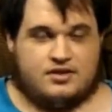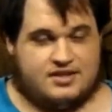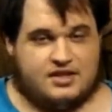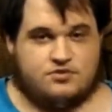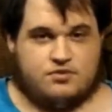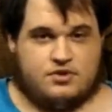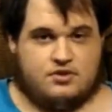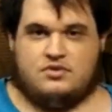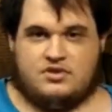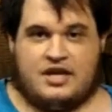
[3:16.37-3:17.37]
Android.
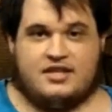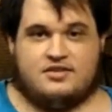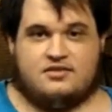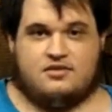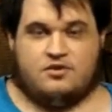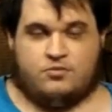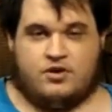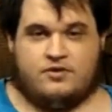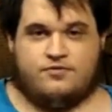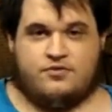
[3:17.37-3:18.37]
That's the
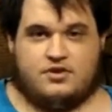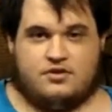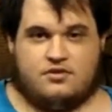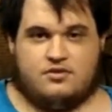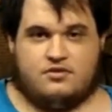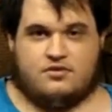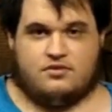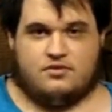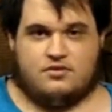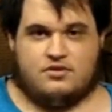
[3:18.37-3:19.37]
one for
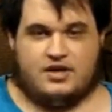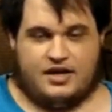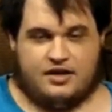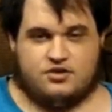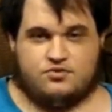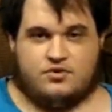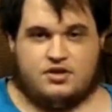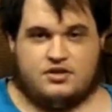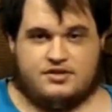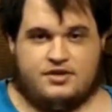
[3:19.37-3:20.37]
the
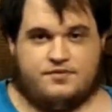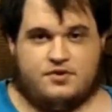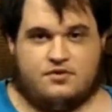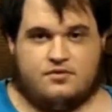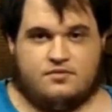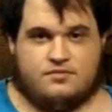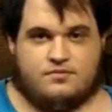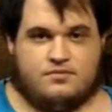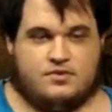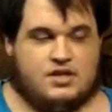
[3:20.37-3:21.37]
Android cell phone.
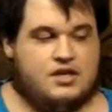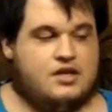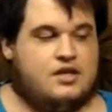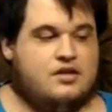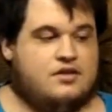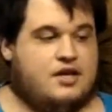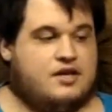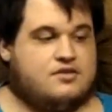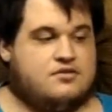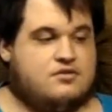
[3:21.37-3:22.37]

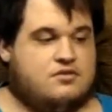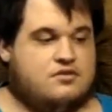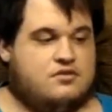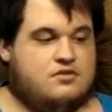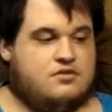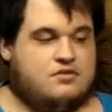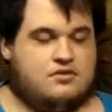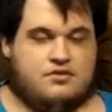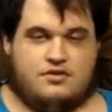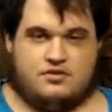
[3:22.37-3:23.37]
Next,
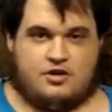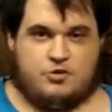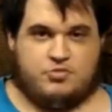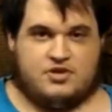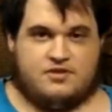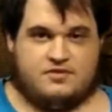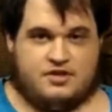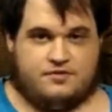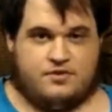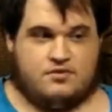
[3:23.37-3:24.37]
on the topic of
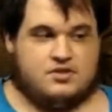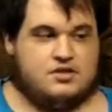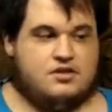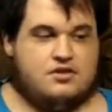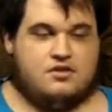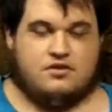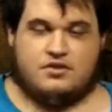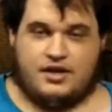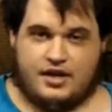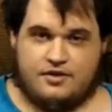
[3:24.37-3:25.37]
cell phones, the
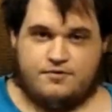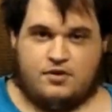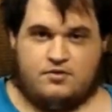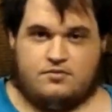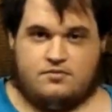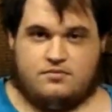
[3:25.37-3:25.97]
iPhone.